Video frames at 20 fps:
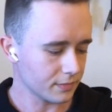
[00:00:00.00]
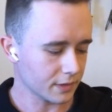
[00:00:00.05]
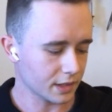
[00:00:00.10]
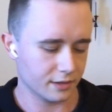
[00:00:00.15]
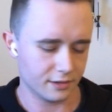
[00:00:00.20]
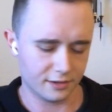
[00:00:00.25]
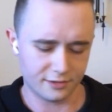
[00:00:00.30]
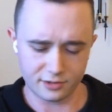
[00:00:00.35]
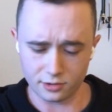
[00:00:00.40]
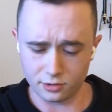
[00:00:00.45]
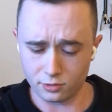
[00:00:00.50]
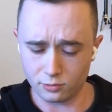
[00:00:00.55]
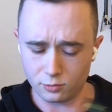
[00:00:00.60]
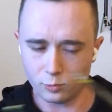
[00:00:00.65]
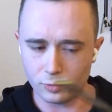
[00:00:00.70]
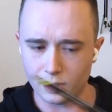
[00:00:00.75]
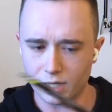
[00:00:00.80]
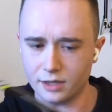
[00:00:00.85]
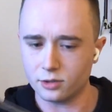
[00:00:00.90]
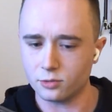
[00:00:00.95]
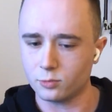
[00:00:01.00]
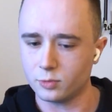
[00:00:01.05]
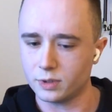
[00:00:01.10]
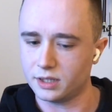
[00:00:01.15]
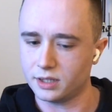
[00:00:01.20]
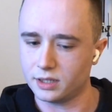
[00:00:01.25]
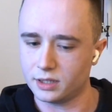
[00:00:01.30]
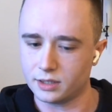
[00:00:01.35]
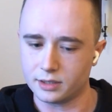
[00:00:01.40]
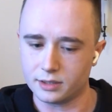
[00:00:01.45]
So why don't
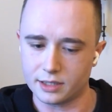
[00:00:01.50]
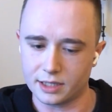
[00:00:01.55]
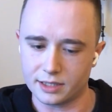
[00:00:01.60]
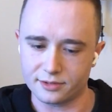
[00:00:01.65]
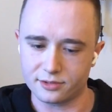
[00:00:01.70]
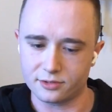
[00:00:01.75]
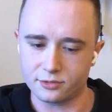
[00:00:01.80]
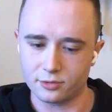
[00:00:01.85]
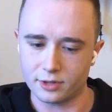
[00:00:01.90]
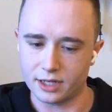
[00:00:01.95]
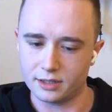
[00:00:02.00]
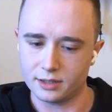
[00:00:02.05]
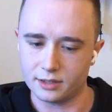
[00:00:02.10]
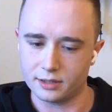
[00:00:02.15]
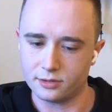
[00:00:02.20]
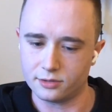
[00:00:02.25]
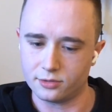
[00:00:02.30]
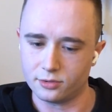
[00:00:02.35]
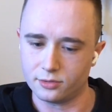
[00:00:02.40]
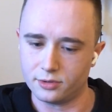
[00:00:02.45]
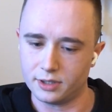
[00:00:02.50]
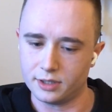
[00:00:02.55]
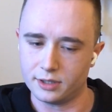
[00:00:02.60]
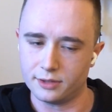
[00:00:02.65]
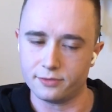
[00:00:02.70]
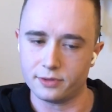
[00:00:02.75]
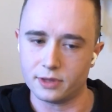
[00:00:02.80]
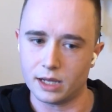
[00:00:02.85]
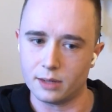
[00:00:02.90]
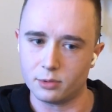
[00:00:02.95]
we get straight into the
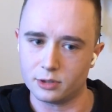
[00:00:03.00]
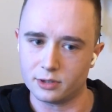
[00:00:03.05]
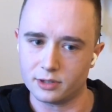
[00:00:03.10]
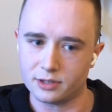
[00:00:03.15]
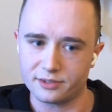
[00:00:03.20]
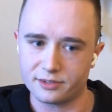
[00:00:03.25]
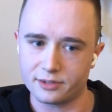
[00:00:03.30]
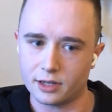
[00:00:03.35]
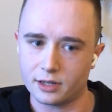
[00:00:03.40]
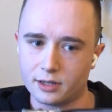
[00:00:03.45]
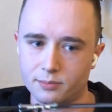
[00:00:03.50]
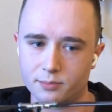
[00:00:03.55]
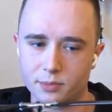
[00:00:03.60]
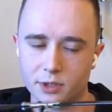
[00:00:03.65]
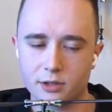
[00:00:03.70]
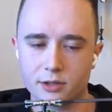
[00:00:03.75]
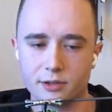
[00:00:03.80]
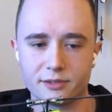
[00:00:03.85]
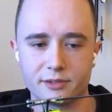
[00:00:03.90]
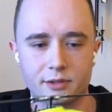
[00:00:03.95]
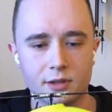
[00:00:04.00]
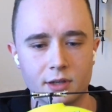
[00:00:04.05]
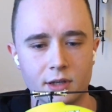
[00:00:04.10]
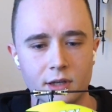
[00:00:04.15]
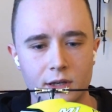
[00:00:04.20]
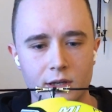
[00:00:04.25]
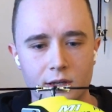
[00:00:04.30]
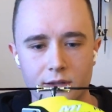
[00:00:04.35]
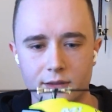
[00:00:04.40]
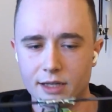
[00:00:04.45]
fiberless setup? Because
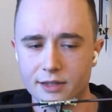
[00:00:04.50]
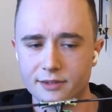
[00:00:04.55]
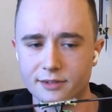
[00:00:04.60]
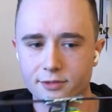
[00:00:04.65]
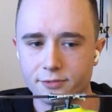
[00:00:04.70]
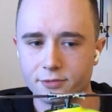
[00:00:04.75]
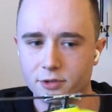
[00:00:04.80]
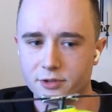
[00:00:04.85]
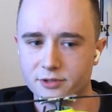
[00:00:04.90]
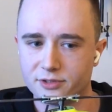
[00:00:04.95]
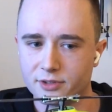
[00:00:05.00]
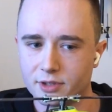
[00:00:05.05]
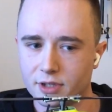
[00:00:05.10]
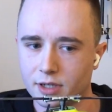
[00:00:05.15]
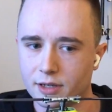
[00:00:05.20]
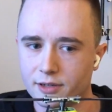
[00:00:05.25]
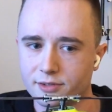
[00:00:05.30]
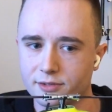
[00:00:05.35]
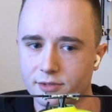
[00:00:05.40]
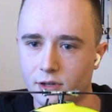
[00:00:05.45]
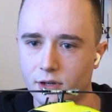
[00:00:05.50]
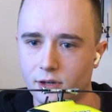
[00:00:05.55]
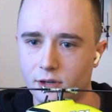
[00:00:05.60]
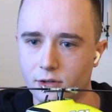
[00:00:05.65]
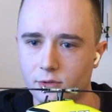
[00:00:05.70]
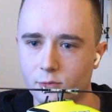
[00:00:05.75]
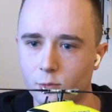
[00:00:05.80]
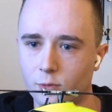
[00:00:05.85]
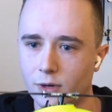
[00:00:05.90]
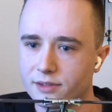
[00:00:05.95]
that's the first thing I saw
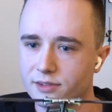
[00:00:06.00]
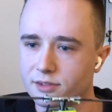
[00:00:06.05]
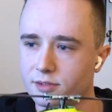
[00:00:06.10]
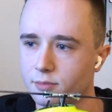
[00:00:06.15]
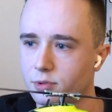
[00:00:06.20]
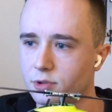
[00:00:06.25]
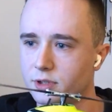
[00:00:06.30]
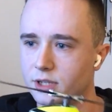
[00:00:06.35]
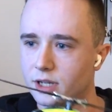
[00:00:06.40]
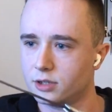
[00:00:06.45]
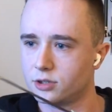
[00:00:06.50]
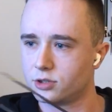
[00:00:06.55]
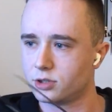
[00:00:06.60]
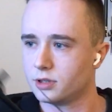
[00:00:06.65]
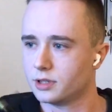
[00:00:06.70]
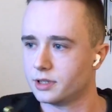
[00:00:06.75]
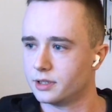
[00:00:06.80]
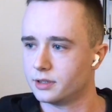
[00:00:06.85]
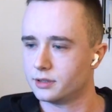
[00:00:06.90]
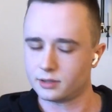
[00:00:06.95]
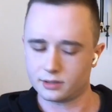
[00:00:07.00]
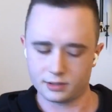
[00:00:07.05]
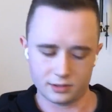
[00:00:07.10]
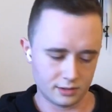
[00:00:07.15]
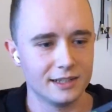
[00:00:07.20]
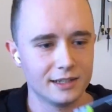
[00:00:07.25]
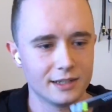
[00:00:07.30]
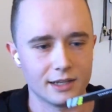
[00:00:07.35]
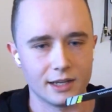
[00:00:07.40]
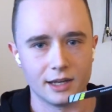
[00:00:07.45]
quite some potential in.
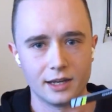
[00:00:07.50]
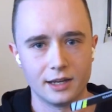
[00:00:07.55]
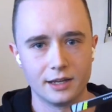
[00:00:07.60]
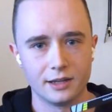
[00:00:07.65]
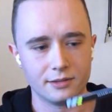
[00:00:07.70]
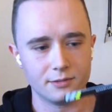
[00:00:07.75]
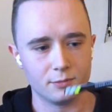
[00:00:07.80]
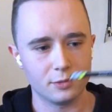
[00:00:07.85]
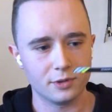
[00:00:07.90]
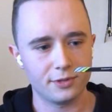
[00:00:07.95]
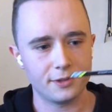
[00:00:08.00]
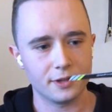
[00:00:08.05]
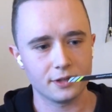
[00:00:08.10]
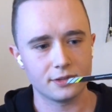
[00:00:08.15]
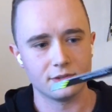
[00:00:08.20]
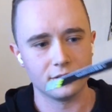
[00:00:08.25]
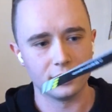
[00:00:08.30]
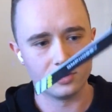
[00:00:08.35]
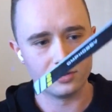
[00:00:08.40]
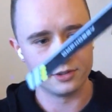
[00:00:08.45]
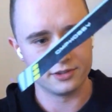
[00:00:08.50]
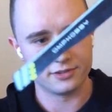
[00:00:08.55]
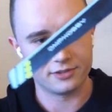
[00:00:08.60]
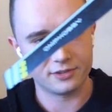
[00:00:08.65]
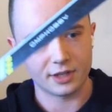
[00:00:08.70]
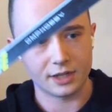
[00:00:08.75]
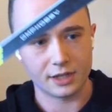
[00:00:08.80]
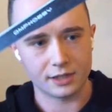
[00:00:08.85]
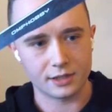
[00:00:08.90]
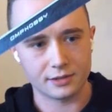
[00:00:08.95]
One thing to
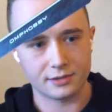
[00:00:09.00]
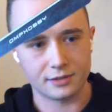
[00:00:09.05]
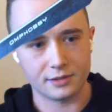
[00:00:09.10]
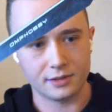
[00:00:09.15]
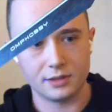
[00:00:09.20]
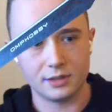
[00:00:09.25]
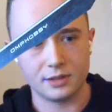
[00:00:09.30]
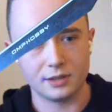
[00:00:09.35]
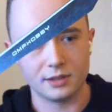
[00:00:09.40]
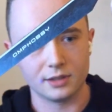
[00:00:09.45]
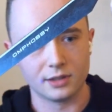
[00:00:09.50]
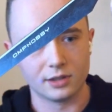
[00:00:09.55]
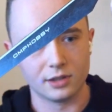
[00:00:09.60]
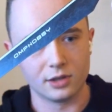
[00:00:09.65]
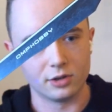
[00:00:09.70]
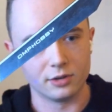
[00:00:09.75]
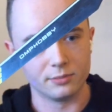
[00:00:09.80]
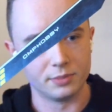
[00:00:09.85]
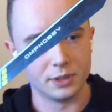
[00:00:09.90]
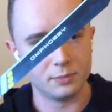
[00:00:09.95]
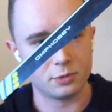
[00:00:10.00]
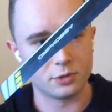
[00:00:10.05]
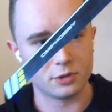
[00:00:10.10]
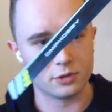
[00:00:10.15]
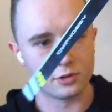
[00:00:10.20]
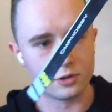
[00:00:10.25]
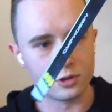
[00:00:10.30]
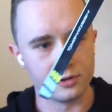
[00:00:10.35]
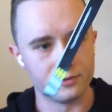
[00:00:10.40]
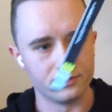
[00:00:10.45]
notice, I got the OMP
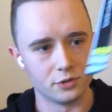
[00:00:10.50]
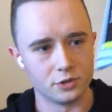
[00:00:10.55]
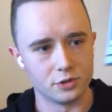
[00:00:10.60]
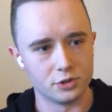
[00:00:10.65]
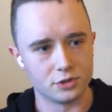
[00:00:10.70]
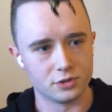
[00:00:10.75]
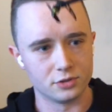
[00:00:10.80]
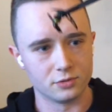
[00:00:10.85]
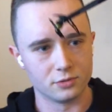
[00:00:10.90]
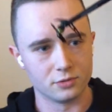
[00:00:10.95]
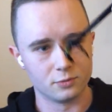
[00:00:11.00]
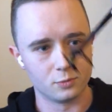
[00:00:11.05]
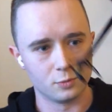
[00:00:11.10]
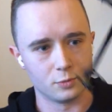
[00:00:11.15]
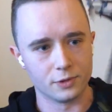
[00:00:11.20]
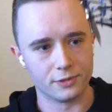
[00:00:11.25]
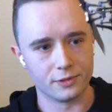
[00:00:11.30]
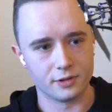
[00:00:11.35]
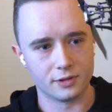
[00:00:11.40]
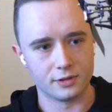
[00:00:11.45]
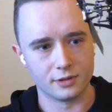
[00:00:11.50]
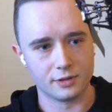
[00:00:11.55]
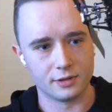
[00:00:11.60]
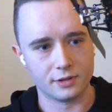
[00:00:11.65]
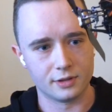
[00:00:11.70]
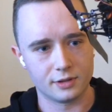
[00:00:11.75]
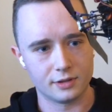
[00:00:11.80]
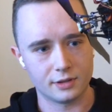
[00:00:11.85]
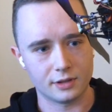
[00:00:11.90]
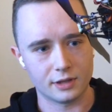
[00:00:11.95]
protocol version with
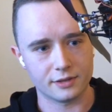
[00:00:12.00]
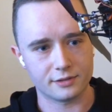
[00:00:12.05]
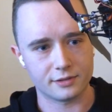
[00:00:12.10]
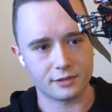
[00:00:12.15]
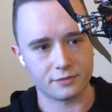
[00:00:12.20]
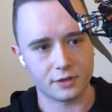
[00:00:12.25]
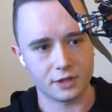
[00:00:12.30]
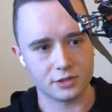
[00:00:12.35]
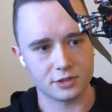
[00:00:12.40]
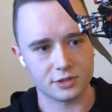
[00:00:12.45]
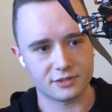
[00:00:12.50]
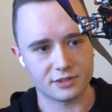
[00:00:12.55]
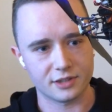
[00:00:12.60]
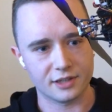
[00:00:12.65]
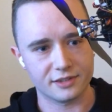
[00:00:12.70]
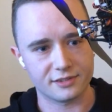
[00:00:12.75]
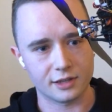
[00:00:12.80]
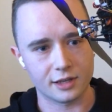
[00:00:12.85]
an SFHSS